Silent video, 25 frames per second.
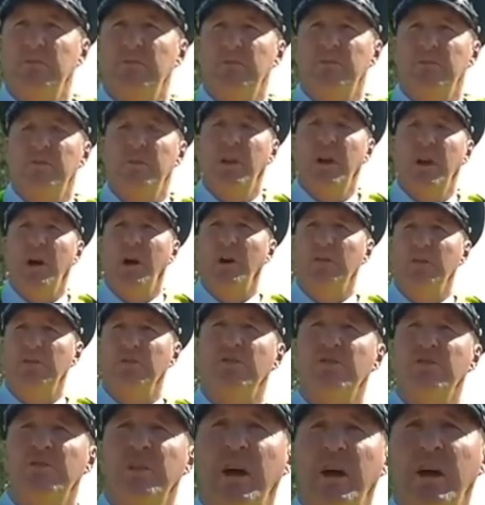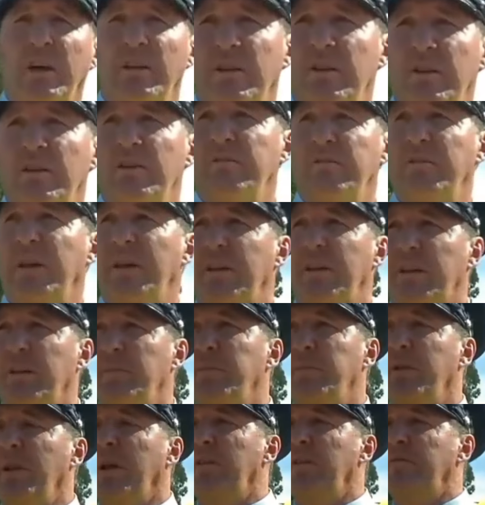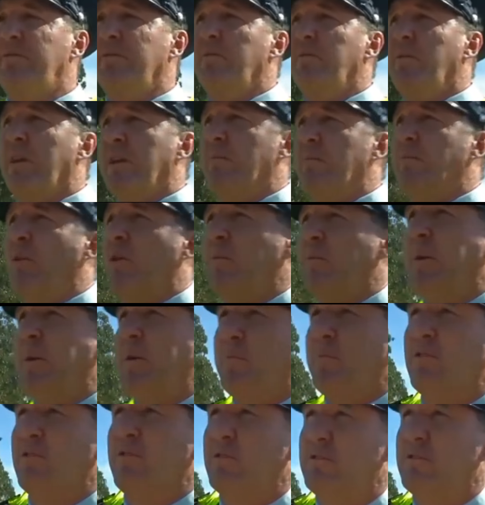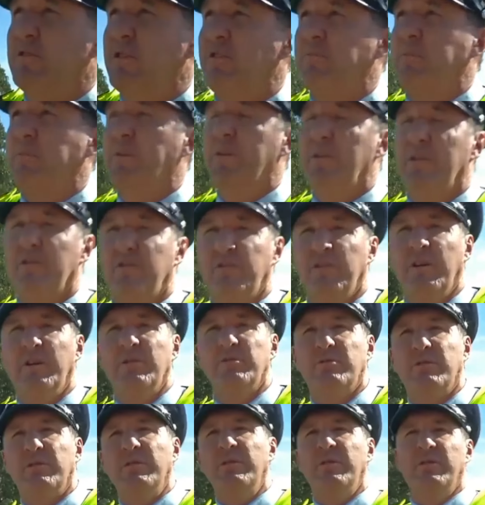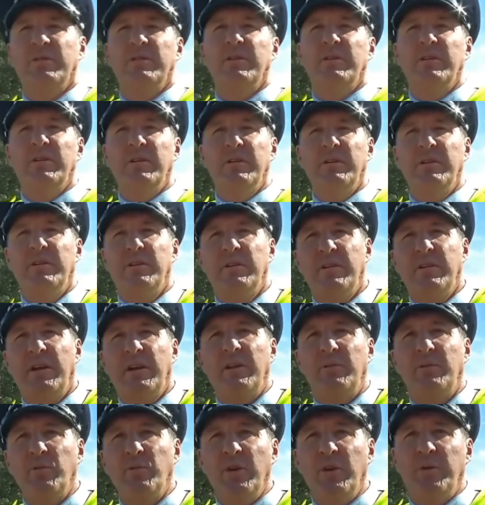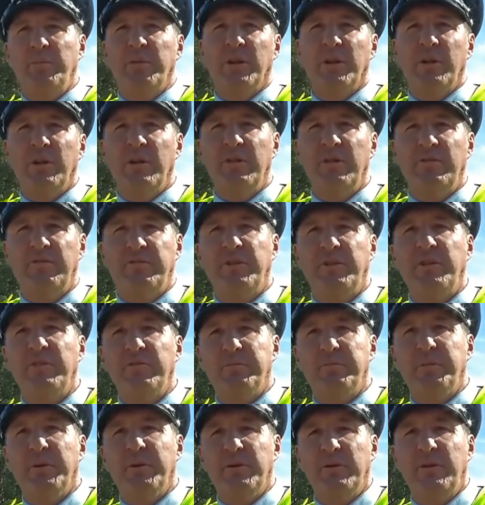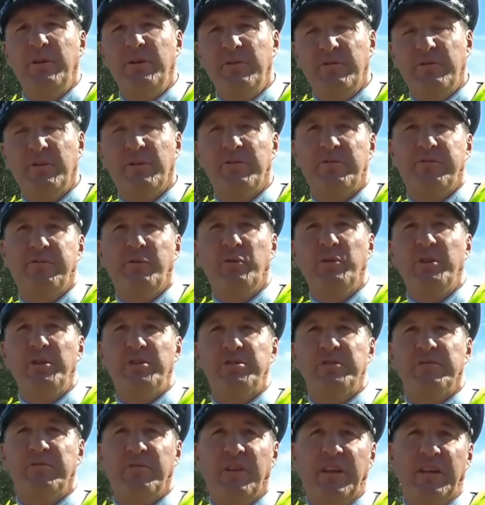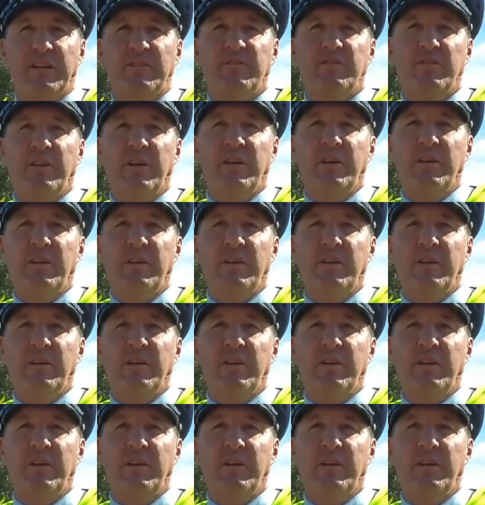No, I just know that I've had a complaint from one of my members that she's been assaulted. And we believe you've got footage of that, so